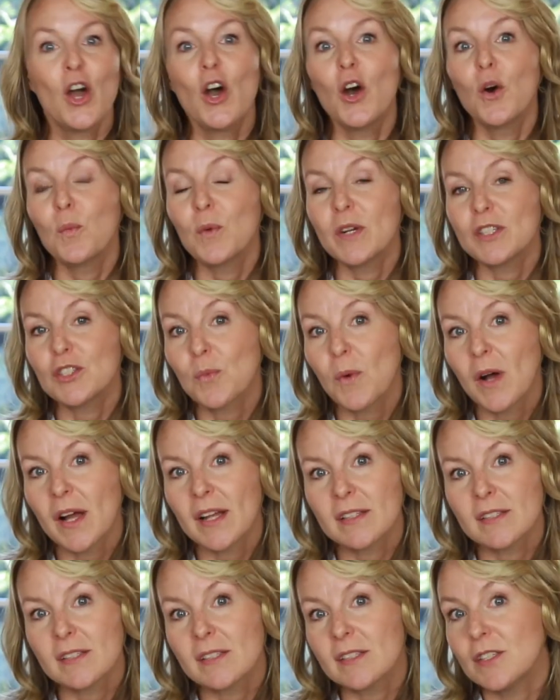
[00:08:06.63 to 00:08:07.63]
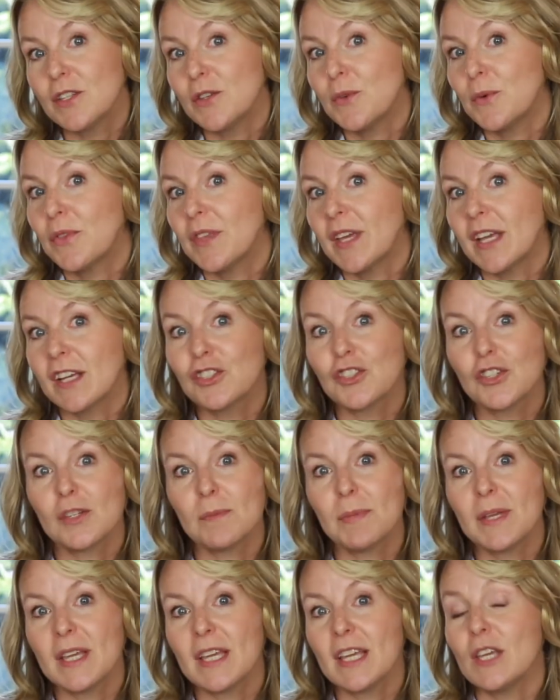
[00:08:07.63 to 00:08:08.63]
Which ones do you think
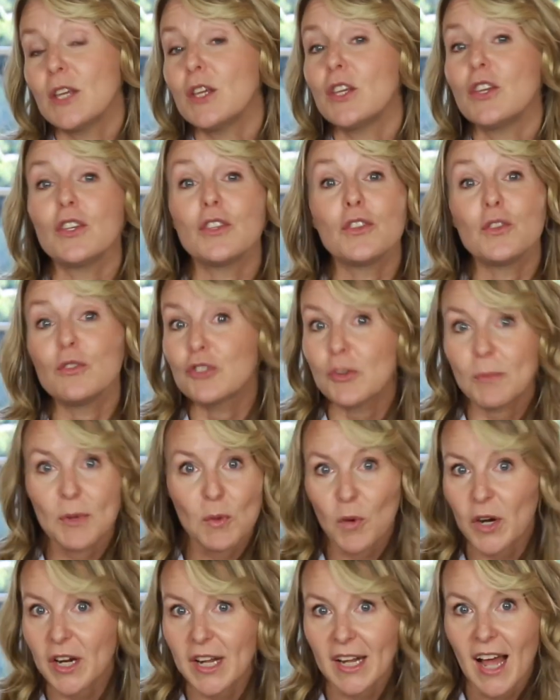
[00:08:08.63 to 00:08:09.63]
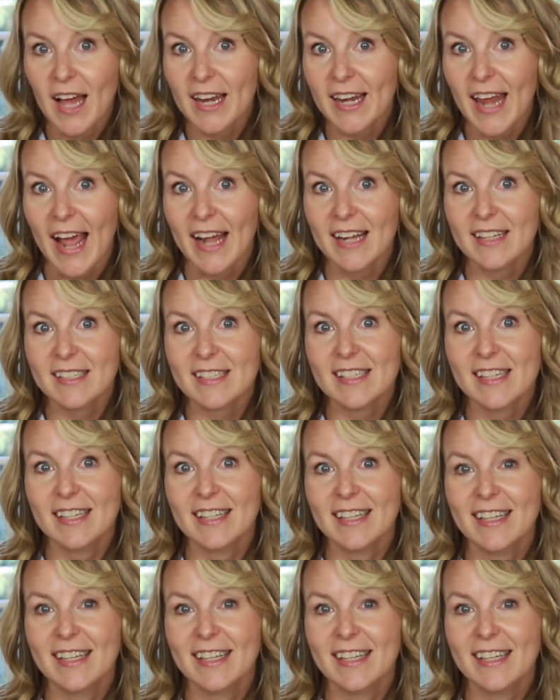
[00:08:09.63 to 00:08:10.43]
you should be working on next?